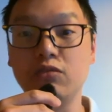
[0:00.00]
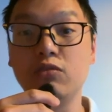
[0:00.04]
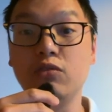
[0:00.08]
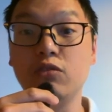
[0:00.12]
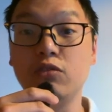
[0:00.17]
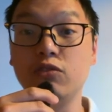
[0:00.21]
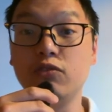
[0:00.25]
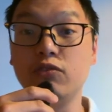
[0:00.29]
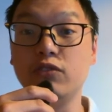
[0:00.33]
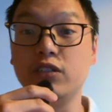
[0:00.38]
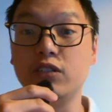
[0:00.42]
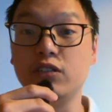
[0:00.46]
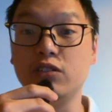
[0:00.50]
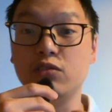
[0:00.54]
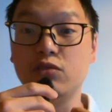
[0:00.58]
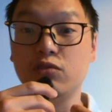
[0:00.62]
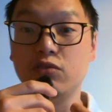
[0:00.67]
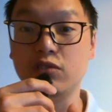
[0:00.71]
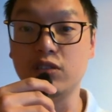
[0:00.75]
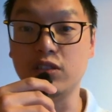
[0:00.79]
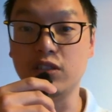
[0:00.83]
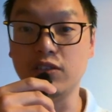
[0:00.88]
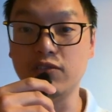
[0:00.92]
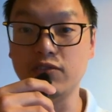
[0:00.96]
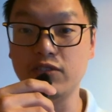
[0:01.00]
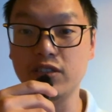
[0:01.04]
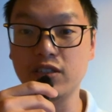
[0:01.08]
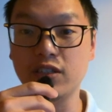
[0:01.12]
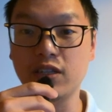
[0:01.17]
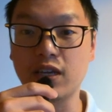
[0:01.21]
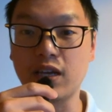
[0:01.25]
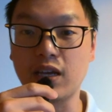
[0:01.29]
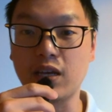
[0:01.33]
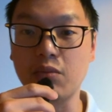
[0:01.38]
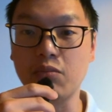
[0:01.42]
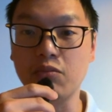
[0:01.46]
over to a different
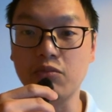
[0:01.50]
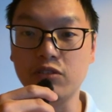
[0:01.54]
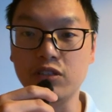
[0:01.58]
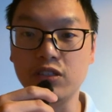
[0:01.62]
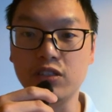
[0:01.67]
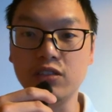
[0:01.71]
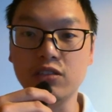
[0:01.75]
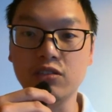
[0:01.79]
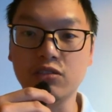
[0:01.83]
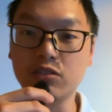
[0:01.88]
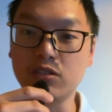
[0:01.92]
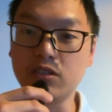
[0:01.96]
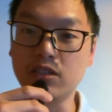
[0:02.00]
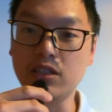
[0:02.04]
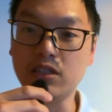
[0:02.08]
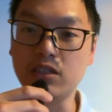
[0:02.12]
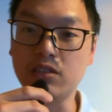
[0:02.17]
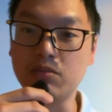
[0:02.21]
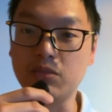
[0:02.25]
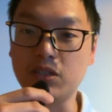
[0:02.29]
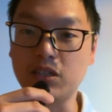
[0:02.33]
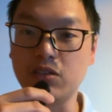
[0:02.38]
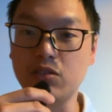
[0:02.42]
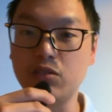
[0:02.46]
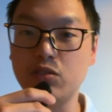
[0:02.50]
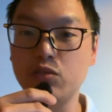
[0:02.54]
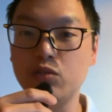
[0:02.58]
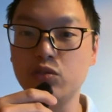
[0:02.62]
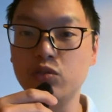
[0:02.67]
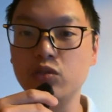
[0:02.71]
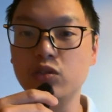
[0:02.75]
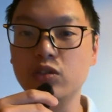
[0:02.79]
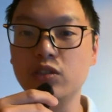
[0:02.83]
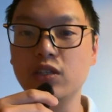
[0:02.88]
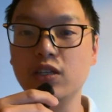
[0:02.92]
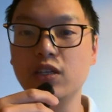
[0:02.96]
tab which contains my
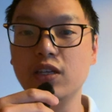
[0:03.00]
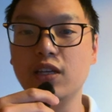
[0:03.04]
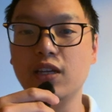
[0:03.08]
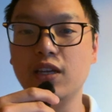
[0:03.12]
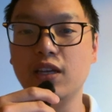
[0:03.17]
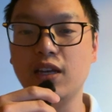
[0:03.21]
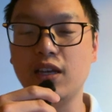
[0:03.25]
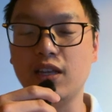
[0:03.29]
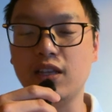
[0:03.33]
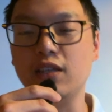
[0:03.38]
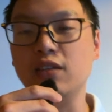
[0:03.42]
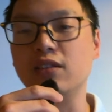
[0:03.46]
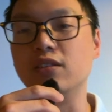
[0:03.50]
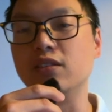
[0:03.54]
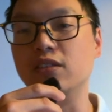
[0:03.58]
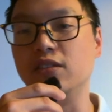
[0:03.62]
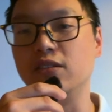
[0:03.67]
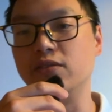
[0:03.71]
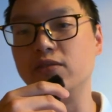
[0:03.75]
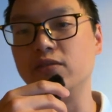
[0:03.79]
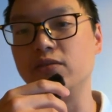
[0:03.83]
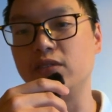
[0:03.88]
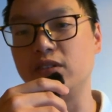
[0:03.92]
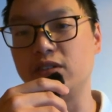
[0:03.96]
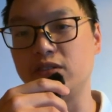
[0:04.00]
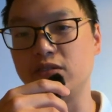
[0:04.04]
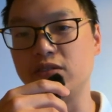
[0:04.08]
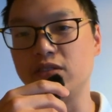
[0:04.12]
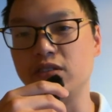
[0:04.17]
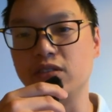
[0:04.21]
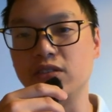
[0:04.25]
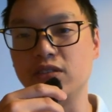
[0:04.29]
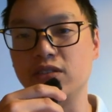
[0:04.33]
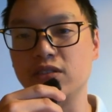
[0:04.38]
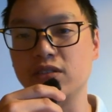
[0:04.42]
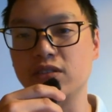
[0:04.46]
code, and then
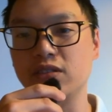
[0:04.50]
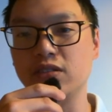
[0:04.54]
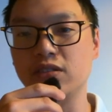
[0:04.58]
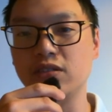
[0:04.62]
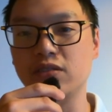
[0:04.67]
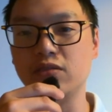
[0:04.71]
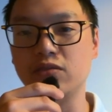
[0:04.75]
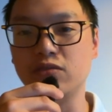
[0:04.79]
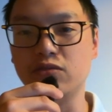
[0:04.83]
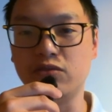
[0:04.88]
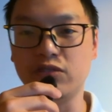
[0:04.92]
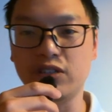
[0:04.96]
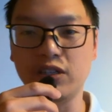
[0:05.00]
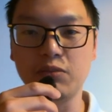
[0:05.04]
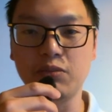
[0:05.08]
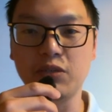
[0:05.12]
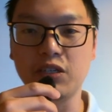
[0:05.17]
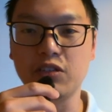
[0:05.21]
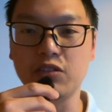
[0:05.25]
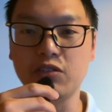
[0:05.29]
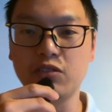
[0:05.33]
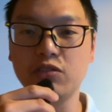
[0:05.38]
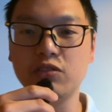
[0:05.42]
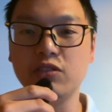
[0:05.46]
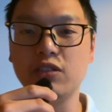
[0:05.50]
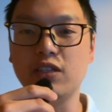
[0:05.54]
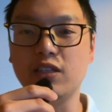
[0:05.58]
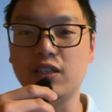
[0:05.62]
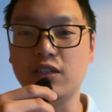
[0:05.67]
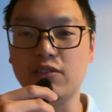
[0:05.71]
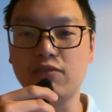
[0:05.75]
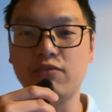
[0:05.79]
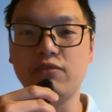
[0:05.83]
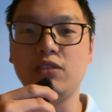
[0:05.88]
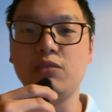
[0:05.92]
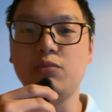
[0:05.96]
going to write my code, and
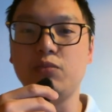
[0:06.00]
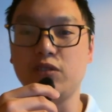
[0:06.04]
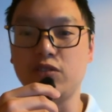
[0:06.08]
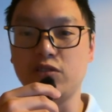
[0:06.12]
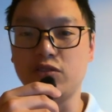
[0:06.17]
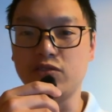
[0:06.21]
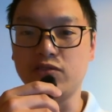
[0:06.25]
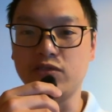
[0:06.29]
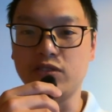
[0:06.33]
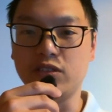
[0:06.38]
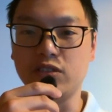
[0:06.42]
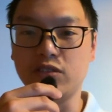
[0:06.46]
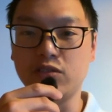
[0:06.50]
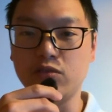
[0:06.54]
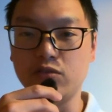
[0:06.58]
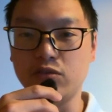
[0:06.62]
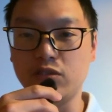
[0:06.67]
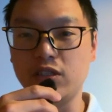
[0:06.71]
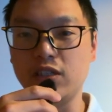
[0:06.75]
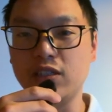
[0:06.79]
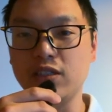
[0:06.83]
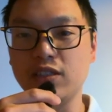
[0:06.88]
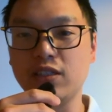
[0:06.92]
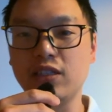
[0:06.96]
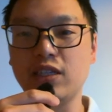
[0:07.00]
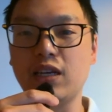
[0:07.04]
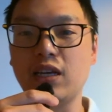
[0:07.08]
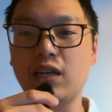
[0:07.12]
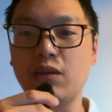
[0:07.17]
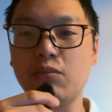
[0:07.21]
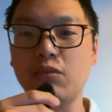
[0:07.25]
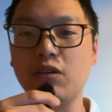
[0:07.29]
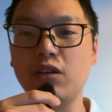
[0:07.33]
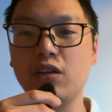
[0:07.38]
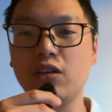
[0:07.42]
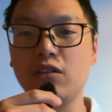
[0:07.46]
then flipping over to another
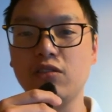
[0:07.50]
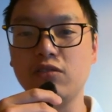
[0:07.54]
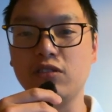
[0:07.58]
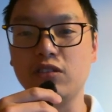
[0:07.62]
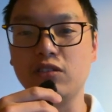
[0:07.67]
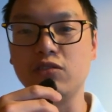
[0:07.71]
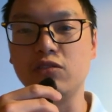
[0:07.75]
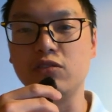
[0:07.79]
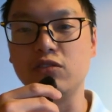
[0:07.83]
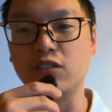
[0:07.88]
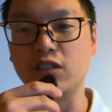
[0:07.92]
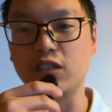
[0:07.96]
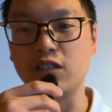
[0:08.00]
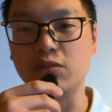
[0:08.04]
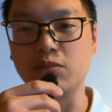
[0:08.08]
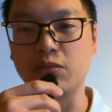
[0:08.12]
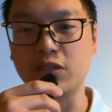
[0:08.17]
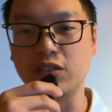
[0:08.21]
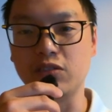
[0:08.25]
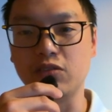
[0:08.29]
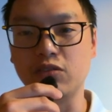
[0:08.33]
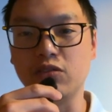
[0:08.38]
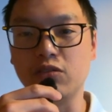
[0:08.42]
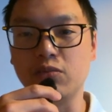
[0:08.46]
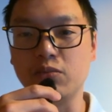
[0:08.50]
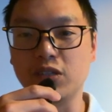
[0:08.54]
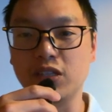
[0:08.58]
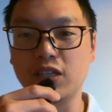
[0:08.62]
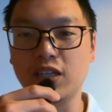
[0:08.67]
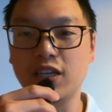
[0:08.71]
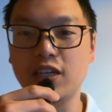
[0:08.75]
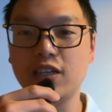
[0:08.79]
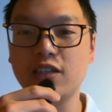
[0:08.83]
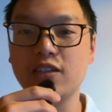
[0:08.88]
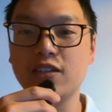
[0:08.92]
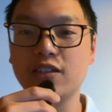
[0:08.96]
tab which contains my
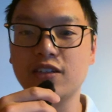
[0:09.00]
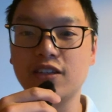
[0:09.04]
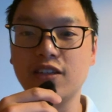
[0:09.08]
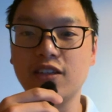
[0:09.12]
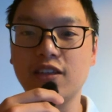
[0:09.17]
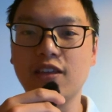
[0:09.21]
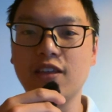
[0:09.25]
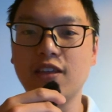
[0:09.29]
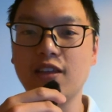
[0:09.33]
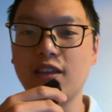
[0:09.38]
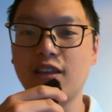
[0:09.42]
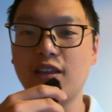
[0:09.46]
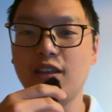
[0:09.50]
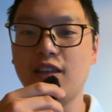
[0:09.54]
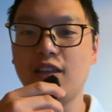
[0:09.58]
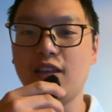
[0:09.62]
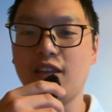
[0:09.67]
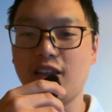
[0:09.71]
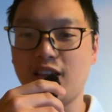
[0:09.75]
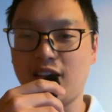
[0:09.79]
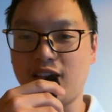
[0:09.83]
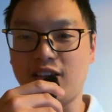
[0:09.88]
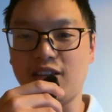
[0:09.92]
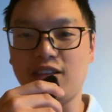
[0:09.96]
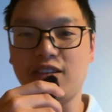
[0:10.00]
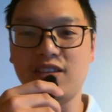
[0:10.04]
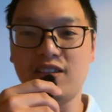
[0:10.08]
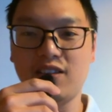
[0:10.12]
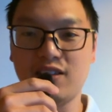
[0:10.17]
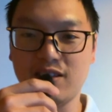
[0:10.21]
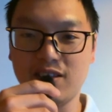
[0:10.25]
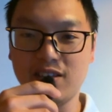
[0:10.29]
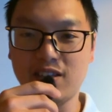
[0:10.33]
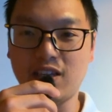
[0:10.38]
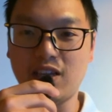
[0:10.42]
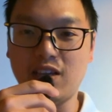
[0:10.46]
documentation, and then
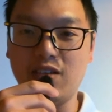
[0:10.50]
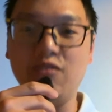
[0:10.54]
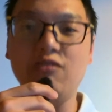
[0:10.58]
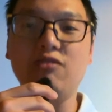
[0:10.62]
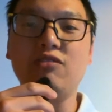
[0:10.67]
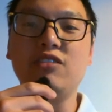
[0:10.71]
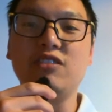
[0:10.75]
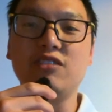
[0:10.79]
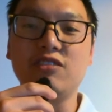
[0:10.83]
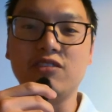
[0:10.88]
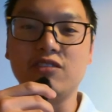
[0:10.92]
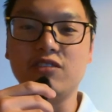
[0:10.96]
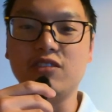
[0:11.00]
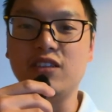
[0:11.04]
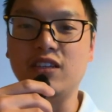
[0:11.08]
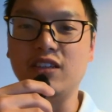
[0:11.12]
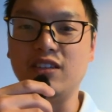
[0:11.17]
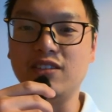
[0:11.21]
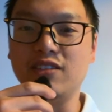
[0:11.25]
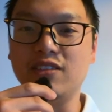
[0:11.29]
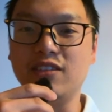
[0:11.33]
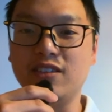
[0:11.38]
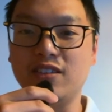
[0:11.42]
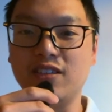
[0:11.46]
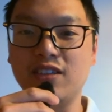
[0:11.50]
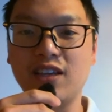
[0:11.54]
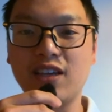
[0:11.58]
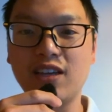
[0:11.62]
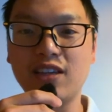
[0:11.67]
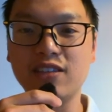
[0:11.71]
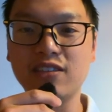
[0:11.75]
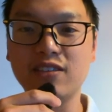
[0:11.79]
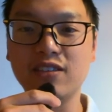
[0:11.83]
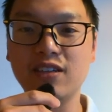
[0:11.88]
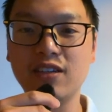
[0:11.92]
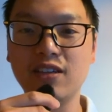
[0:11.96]
another tab which contains the
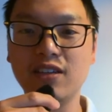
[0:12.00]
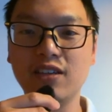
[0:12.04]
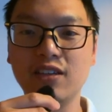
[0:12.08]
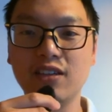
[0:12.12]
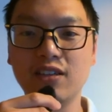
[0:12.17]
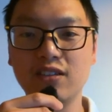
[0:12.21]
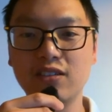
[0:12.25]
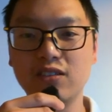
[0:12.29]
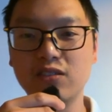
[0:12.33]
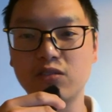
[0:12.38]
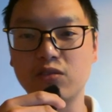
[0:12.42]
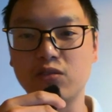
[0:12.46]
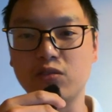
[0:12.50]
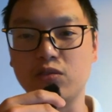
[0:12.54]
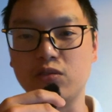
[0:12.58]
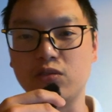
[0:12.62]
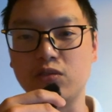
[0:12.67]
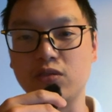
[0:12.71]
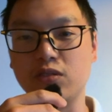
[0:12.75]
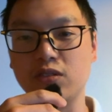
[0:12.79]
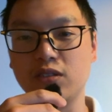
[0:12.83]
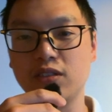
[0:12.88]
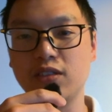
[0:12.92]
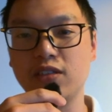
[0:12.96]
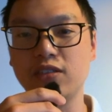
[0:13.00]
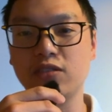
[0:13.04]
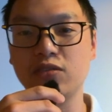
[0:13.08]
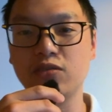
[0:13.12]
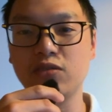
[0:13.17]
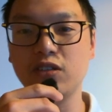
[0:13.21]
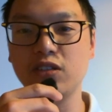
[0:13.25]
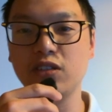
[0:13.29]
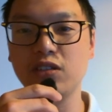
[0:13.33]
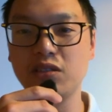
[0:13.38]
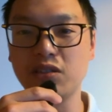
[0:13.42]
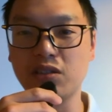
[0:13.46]
test. So there's
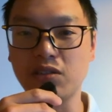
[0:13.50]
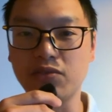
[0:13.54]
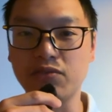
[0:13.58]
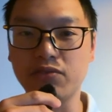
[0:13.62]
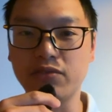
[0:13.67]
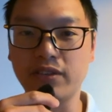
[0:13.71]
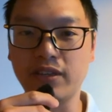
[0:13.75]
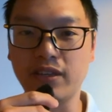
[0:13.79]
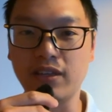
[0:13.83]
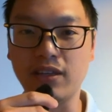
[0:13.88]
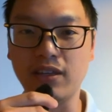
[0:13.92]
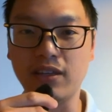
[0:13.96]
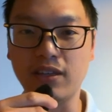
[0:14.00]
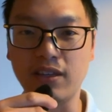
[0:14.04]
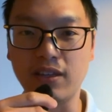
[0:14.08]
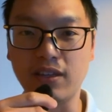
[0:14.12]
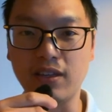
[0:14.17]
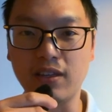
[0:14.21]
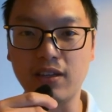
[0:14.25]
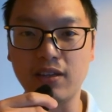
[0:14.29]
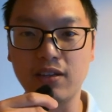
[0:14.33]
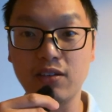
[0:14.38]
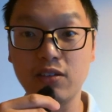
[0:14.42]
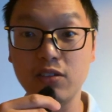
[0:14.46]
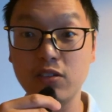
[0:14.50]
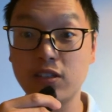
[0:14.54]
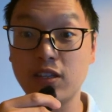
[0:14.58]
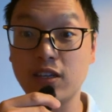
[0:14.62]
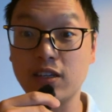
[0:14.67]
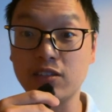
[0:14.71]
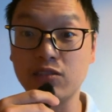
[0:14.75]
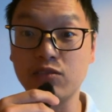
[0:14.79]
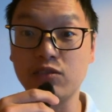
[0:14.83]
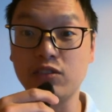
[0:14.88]
quite a lot of a context